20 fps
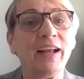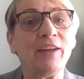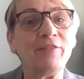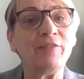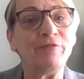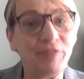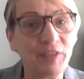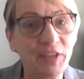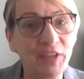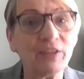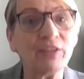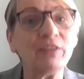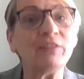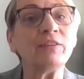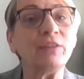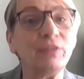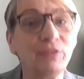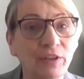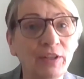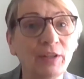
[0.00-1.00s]
I feel
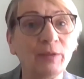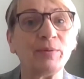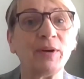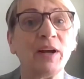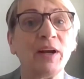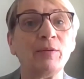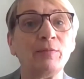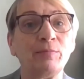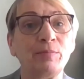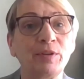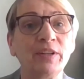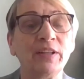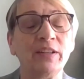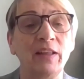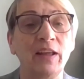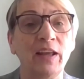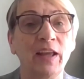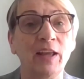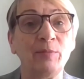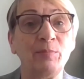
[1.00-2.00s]
good about putting
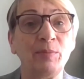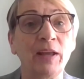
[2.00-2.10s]
the A